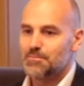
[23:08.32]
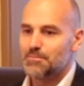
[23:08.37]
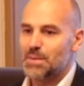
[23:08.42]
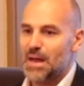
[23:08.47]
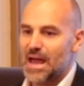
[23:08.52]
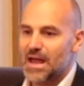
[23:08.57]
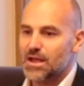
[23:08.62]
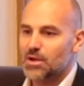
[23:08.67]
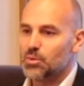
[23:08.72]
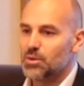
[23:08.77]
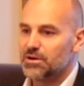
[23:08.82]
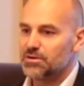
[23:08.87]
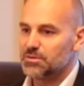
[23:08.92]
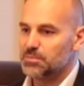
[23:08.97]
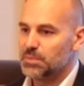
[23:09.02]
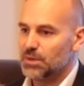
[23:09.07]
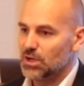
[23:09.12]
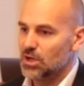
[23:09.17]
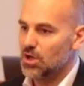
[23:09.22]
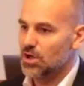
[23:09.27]
back where
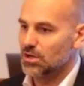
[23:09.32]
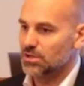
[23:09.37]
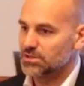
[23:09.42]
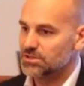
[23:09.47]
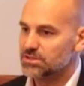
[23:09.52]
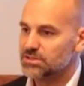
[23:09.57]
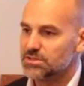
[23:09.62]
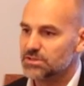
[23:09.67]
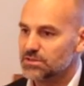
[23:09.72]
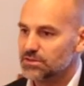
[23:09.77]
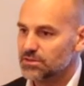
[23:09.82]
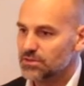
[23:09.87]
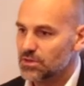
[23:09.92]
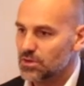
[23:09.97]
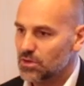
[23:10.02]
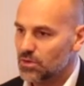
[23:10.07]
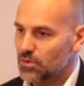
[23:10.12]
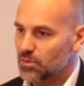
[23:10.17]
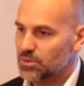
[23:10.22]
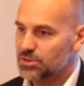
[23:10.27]
it belongs,
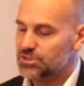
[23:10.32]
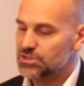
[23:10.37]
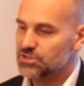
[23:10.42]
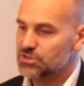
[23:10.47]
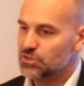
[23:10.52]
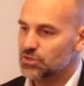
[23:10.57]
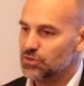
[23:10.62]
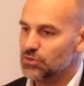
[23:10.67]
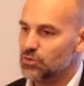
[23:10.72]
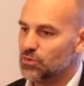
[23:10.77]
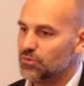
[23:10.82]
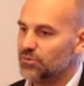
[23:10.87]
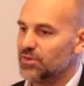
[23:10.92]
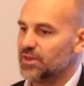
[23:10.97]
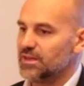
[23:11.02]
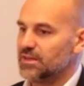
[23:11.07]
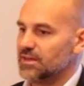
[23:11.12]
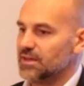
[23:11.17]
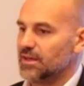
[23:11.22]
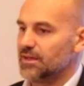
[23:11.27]
which is to your
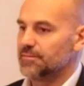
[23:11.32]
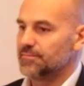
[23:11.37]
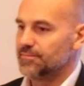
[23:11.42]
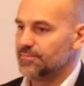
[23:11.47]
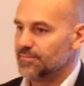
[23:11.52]
vendor,